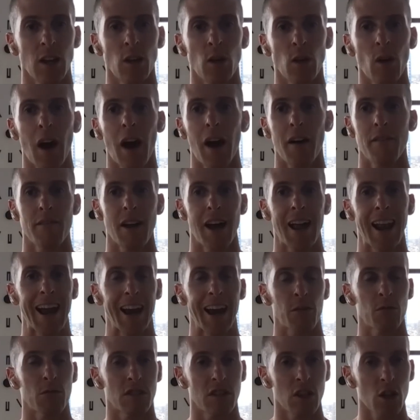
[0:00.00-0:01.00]
you have that
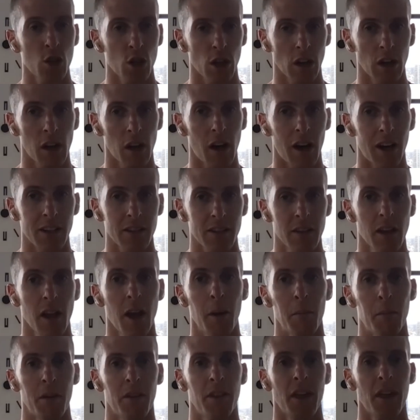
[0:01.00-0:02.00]
acquisition cost,
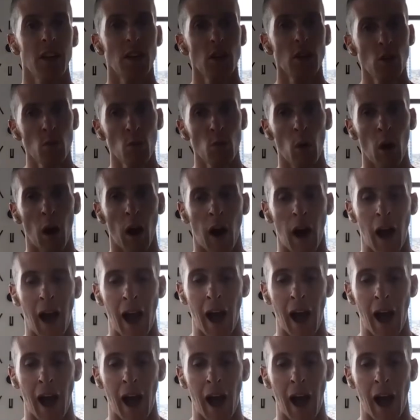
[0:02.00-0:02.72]
but then you